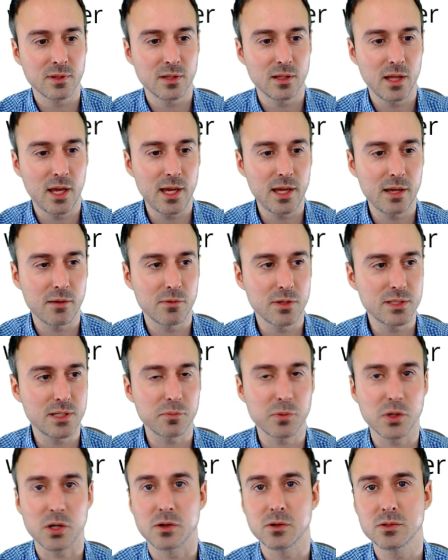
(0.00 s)
Hey, what's up,
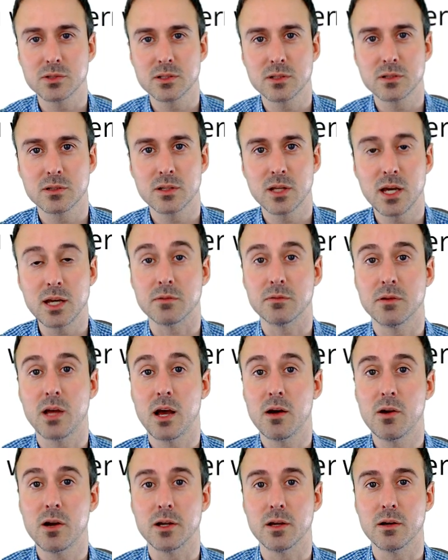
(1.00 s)
ghost? Hey, how
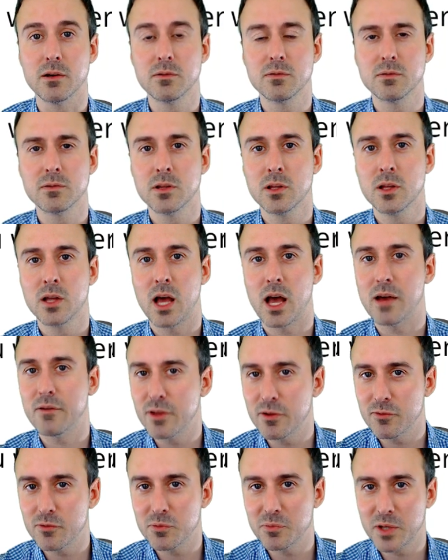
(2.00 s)
are you? I've
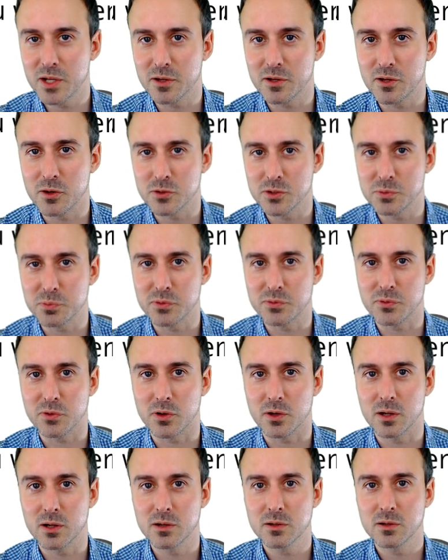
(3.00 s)
never met a ghost
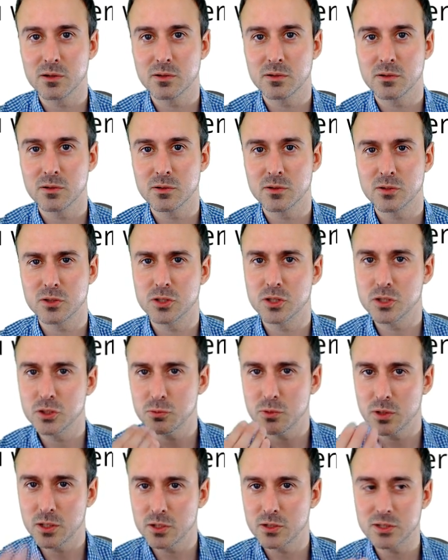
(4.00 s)
before. Do you
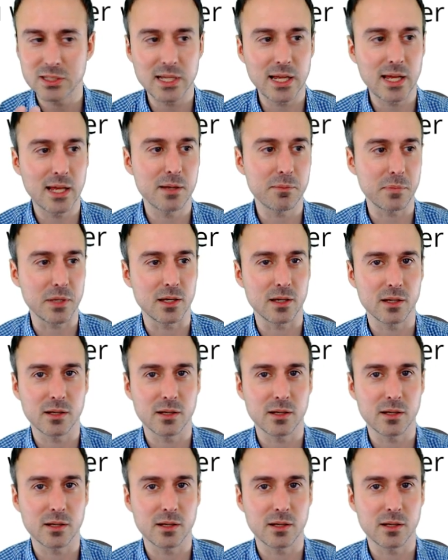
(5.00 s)
understand me?